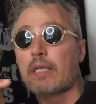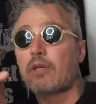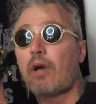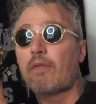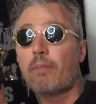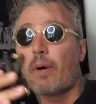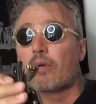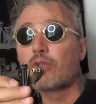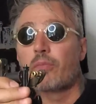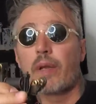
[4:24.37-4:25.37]
Let's say you have a
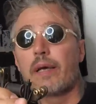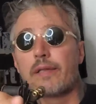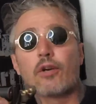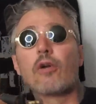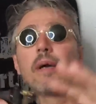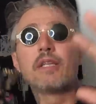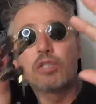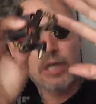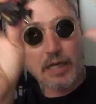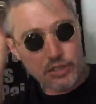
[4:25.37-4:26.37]
power supply, they're all made
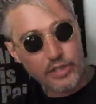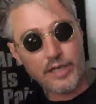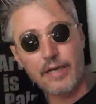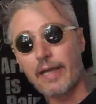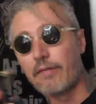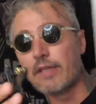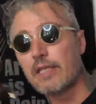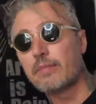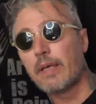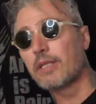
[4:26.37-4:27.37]
in China. Generally,
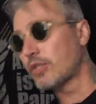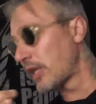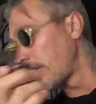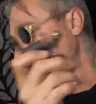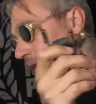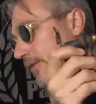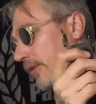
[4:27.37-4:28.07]
everything is made in China.